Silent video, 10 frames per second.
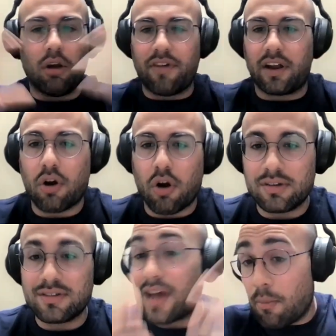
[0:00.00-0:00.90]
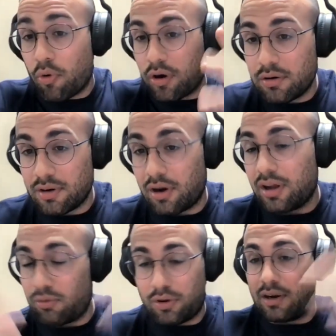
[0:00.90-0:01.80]
all of that somewhere
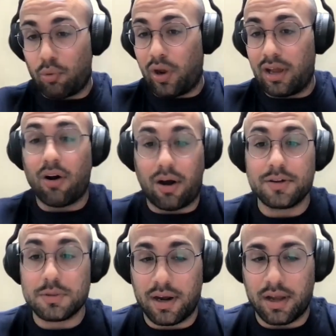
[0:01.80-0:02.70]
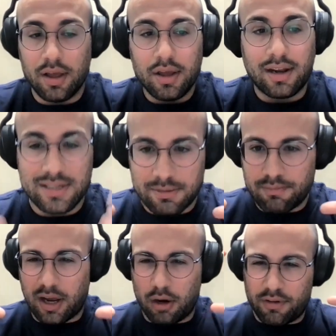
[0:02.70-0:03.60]
during the way costs money. That's a
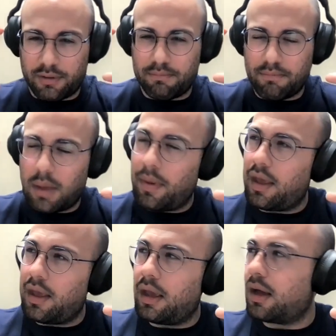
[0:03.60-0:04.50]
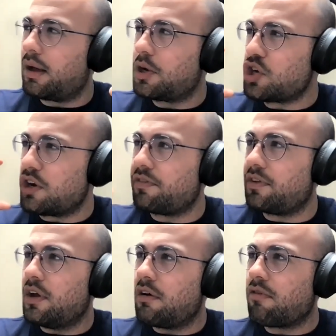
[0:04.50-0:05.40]
kind of maybe a
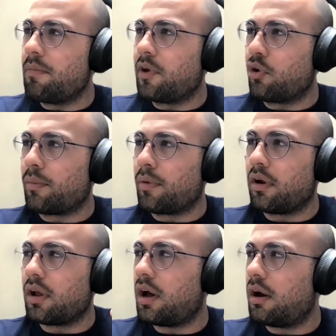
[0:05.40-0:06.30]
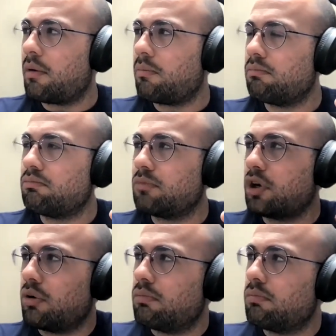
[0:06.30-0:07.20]
shift from the normal
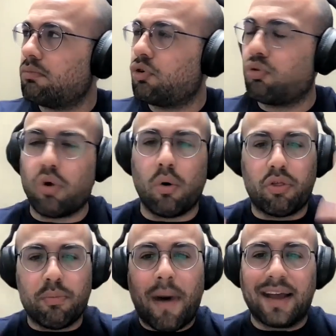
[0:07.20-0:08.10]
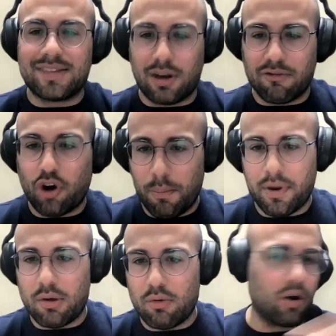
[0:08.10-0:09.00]
growth mindset of the company.